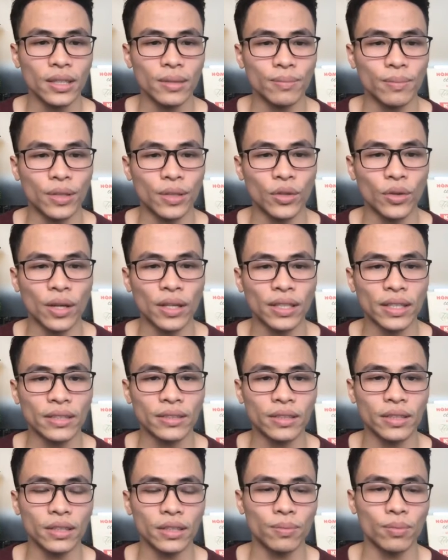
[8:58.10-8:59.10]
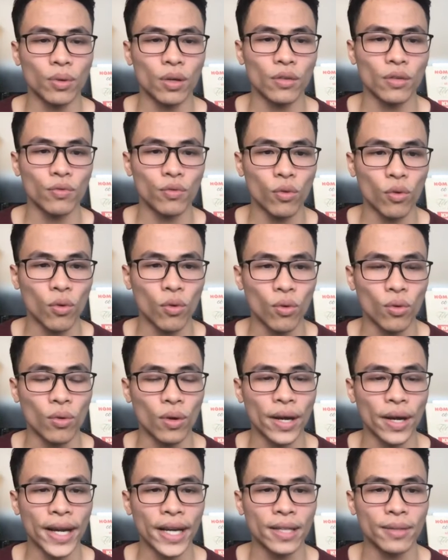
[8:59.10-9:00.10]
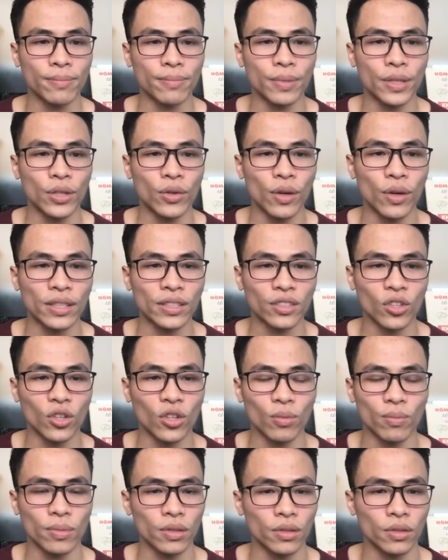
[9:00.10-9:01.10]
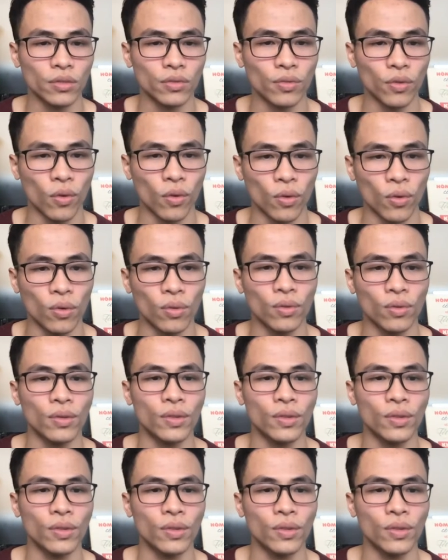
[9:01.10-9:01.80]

POS Enterprise 4, and POS Commerce 4.